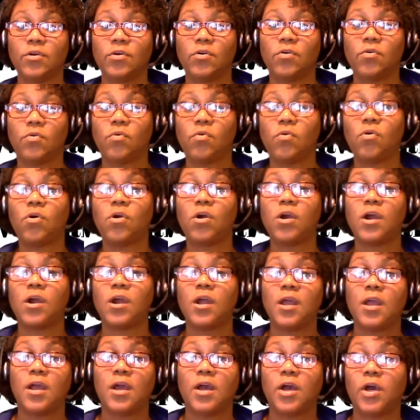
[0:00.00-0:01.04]
or
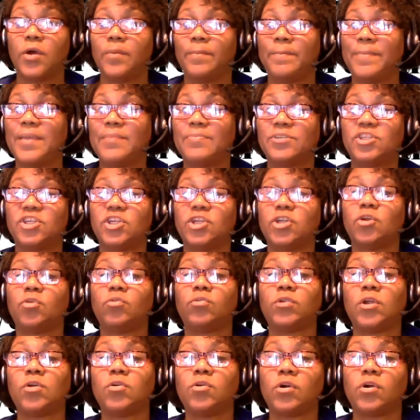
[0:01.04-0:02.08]
maybe she no
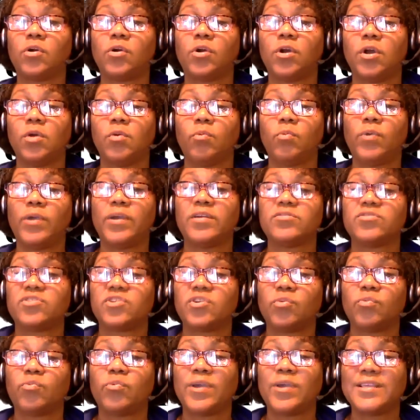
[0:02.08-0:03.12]
longer wears
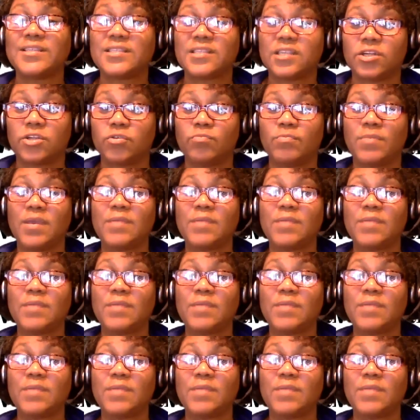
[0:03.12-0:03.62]
the residue.